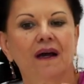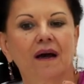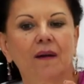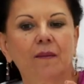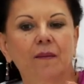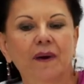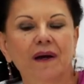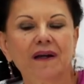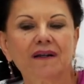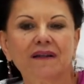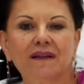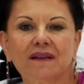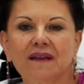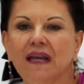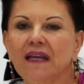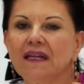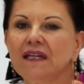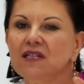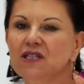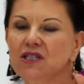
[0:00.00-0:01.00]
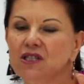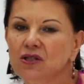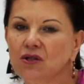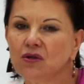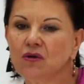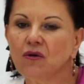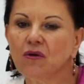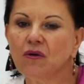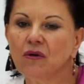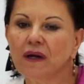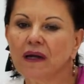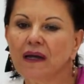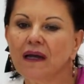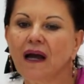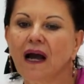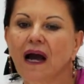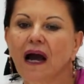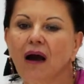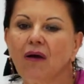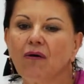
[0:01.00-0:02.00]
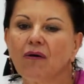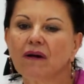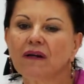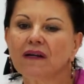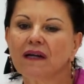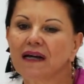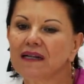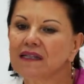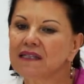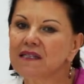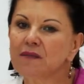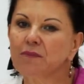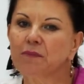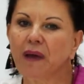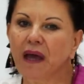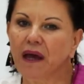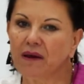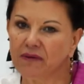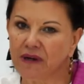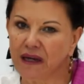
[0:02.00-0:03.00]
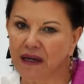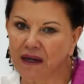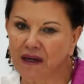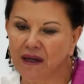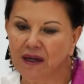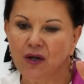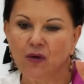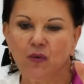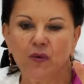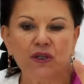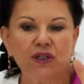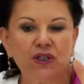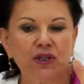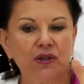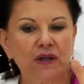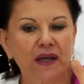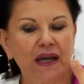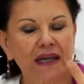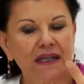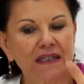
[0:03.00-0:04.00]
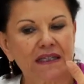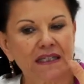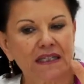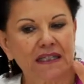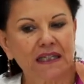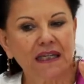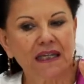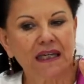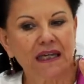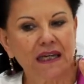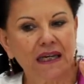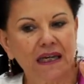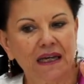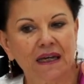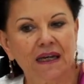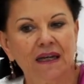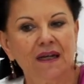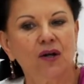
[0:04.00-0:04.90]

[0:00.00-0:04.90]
but they destroy our gut barrier, which you can see here.